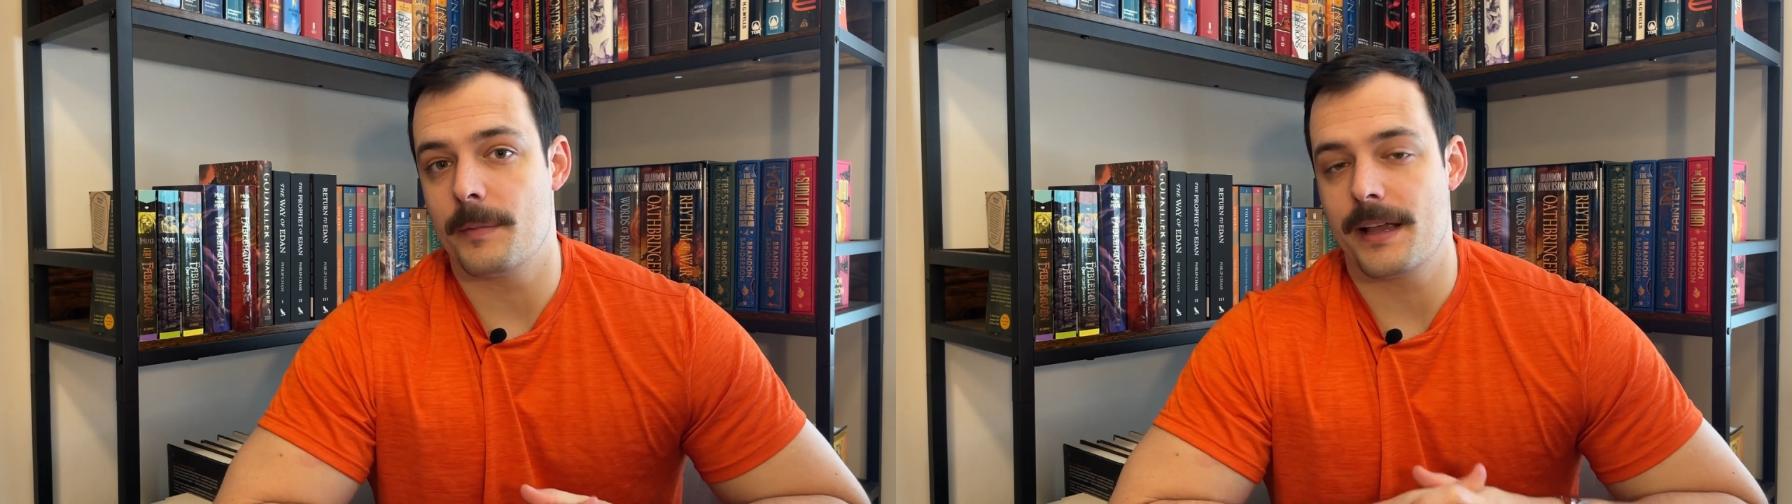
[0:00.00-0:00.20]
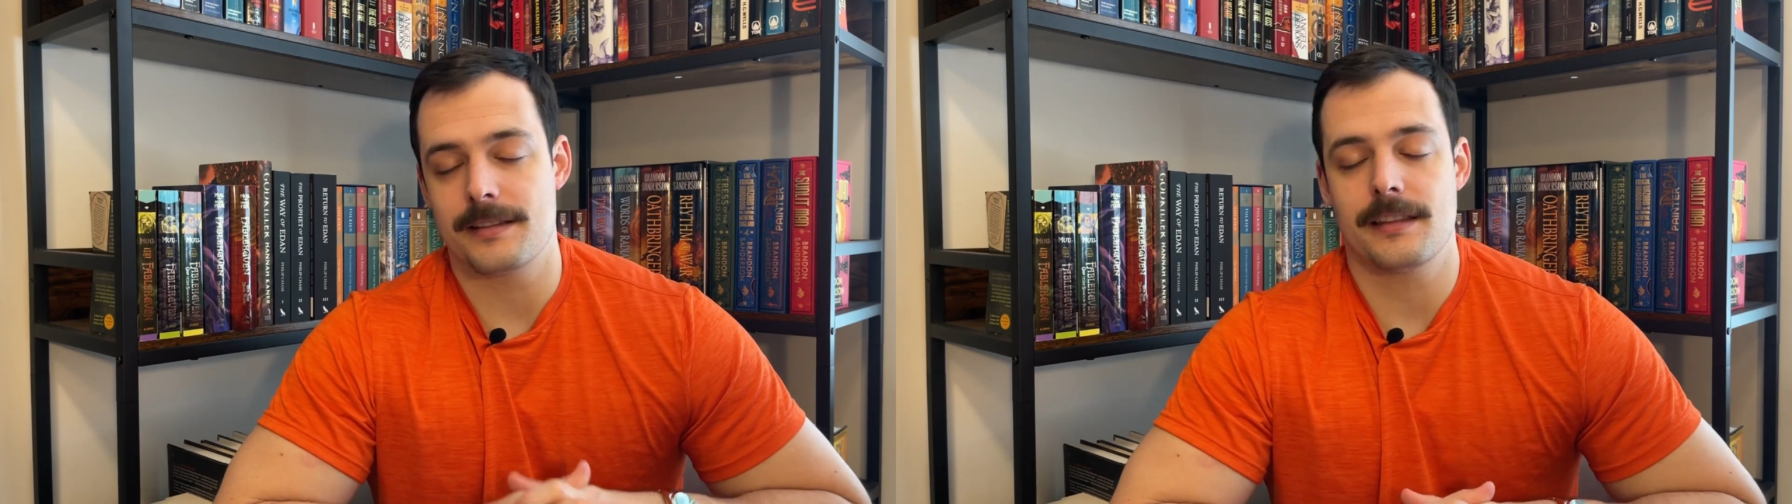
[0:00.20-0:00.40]

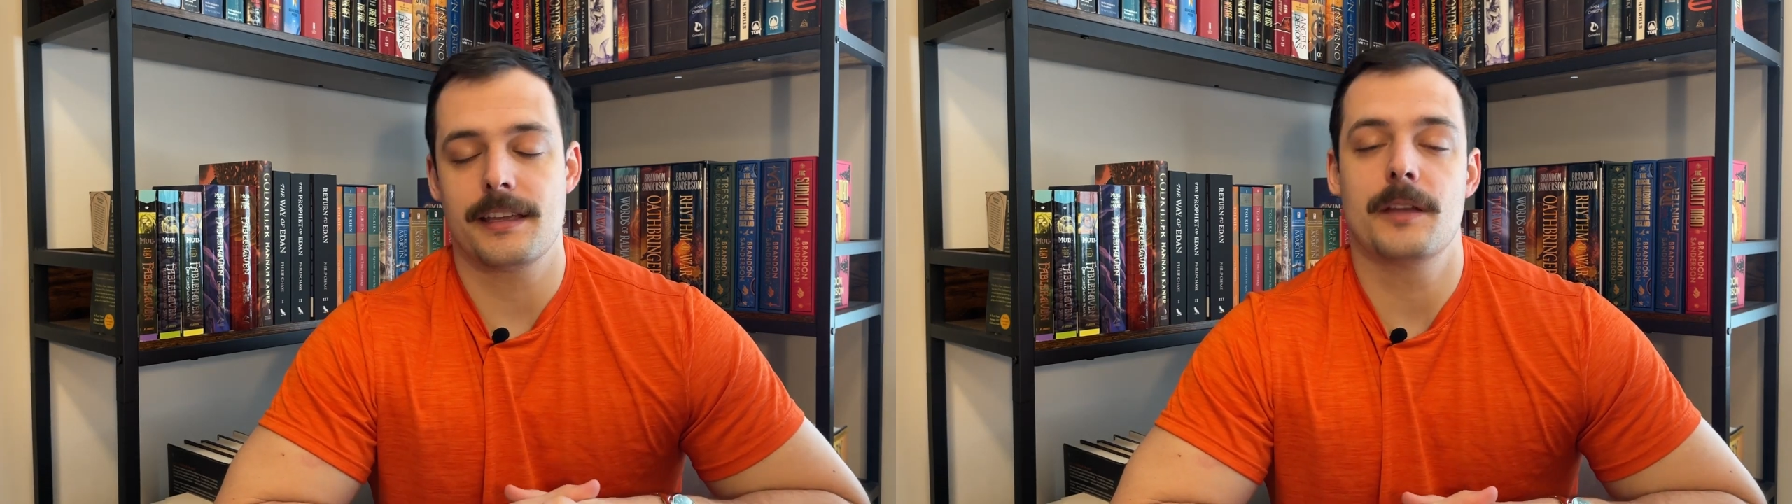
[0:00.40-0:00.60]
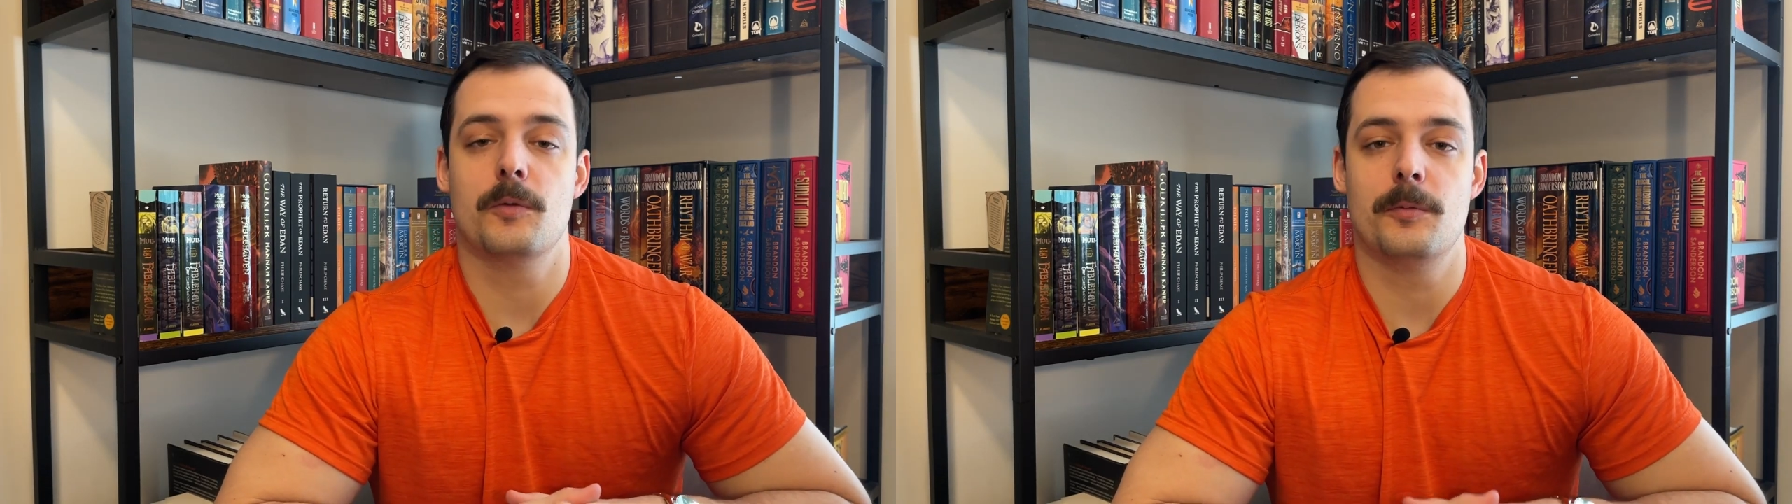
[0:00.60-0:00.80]
because I
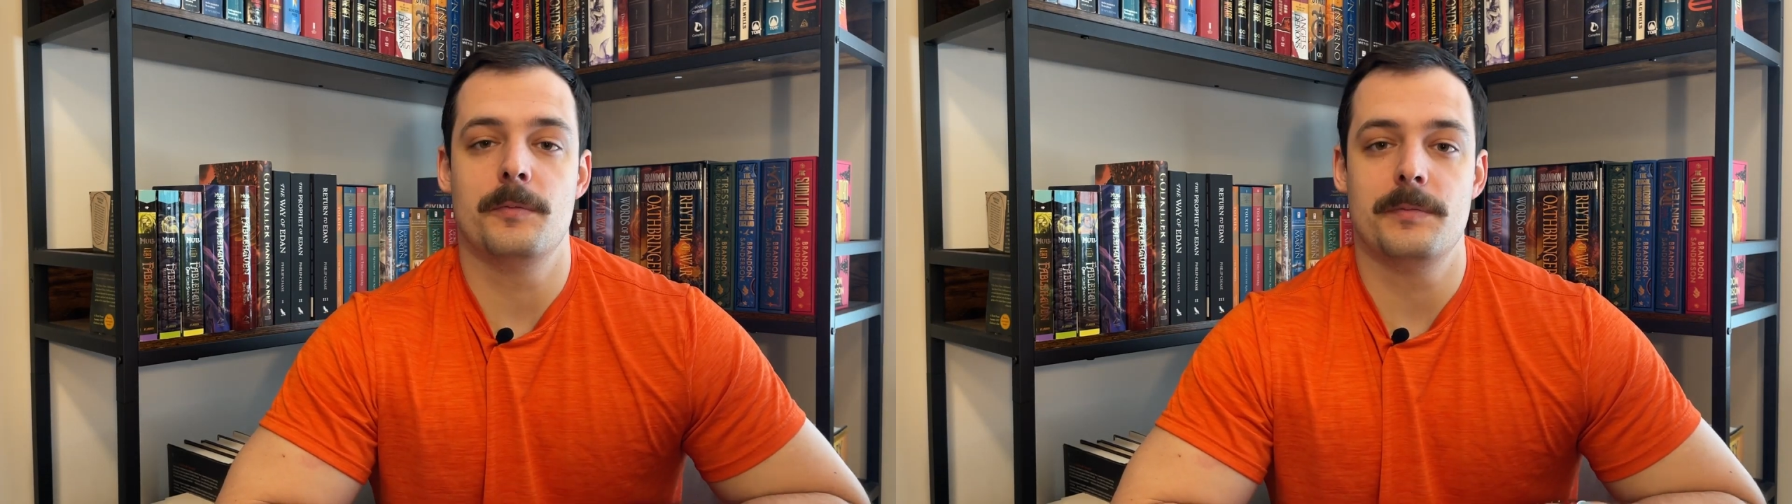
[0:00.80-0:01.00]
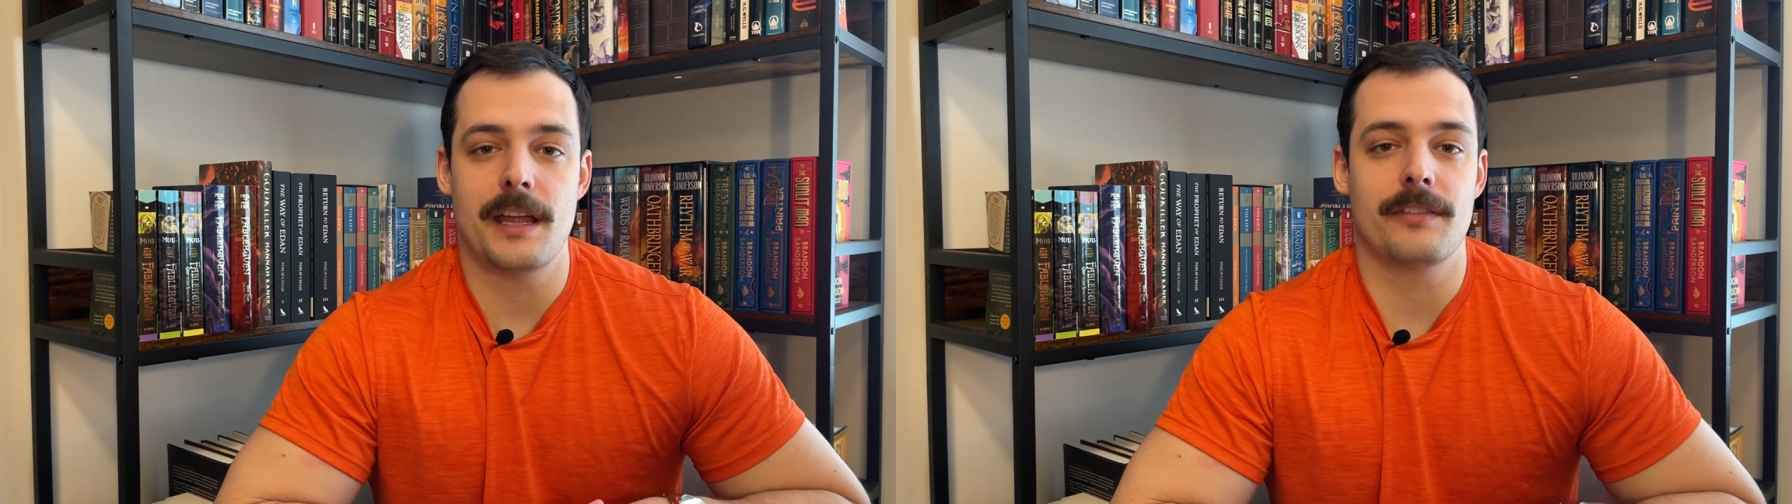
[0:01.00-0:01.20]
think it will
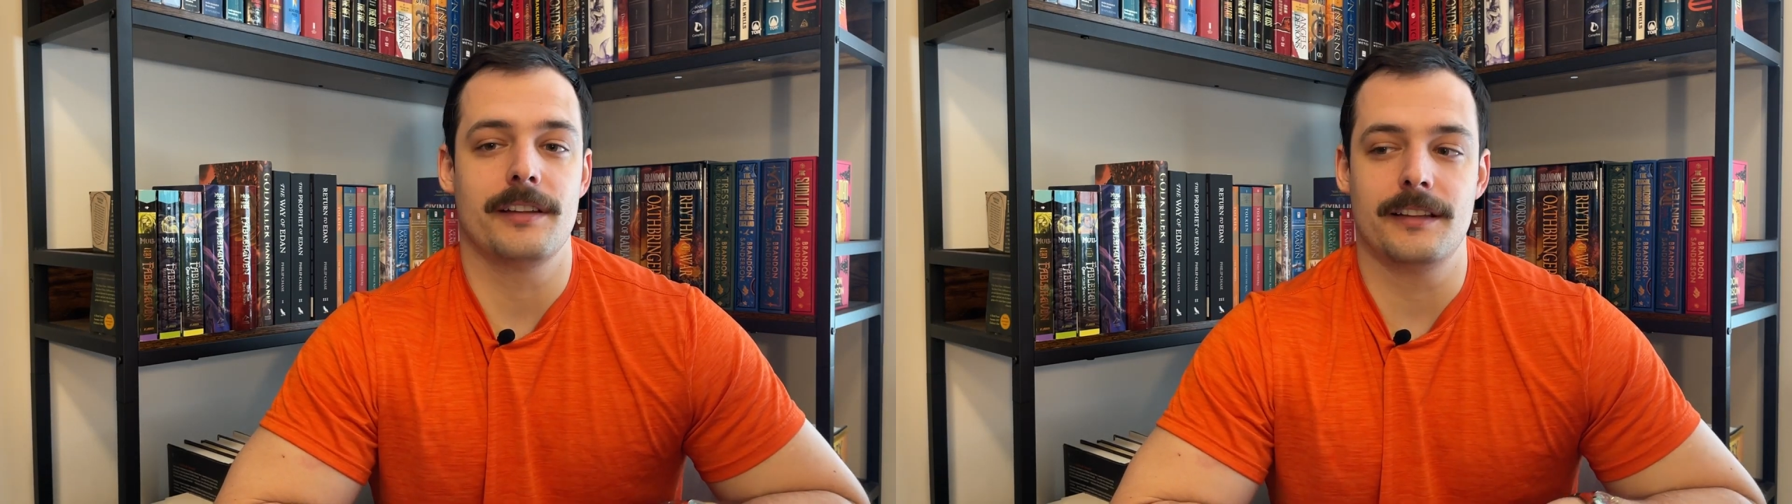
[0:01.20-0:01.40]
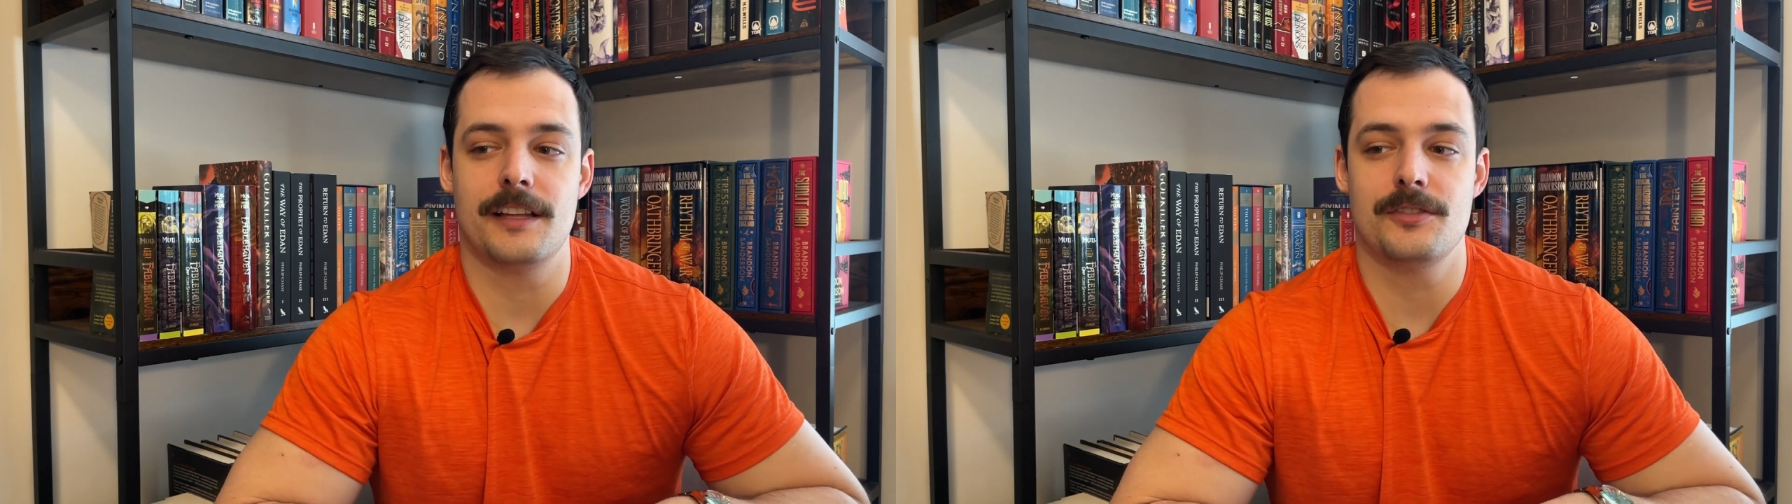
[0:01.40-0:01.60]

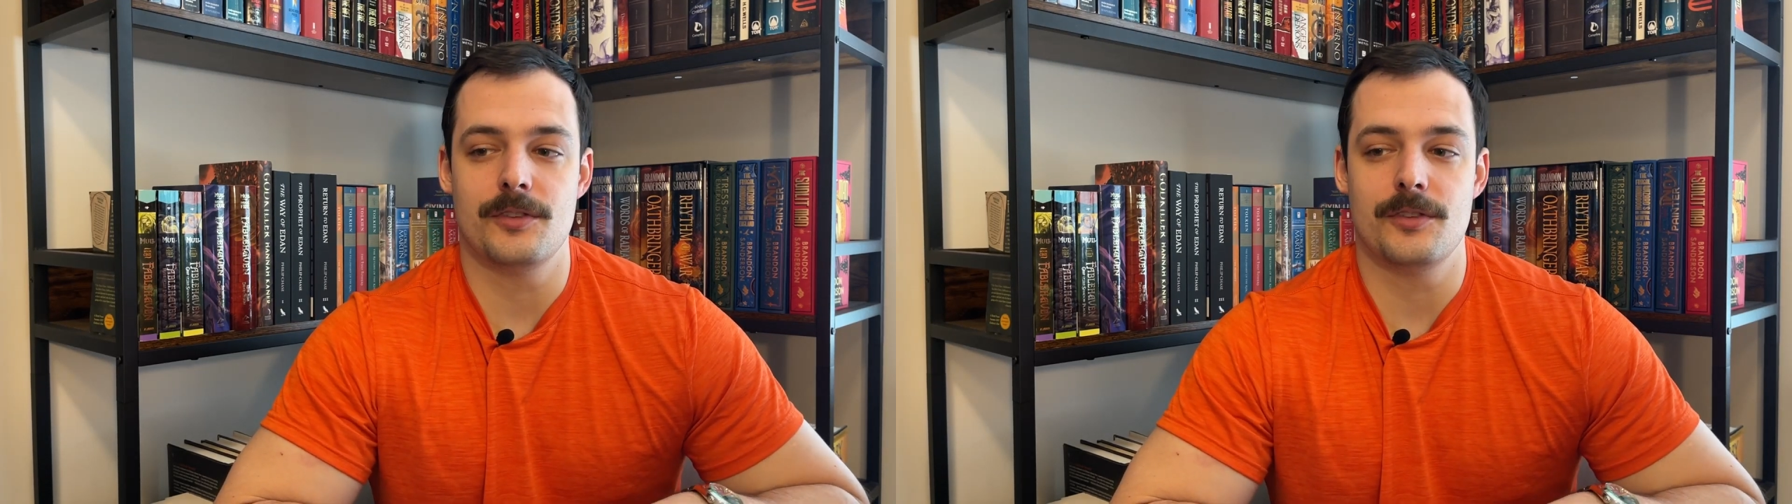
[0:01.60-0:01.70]
definitely let